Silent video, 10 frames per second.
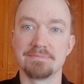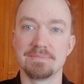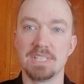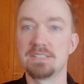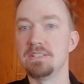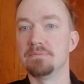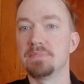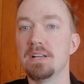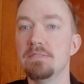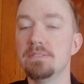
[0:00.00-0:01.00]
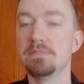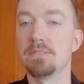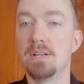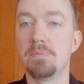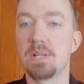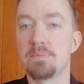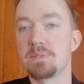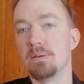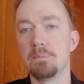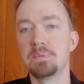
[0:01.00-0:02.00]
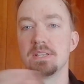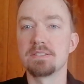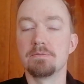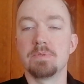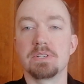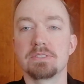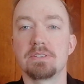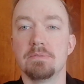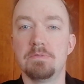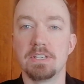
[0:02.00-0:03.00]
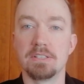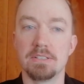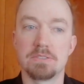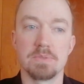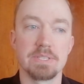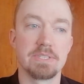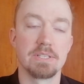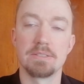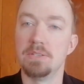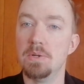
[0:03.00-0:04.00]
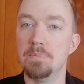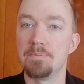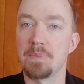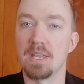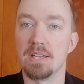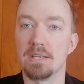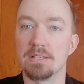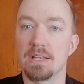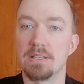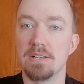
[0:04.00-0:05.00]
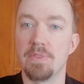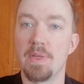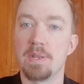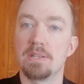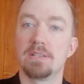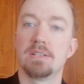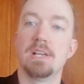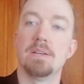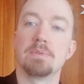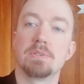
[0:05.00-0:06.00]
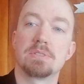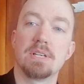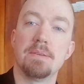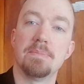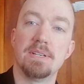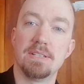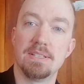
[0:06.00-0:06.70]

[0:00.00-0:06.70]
Let's see. I'll, uh, I will give some updates if there's something interesting new, and until then, have a good time.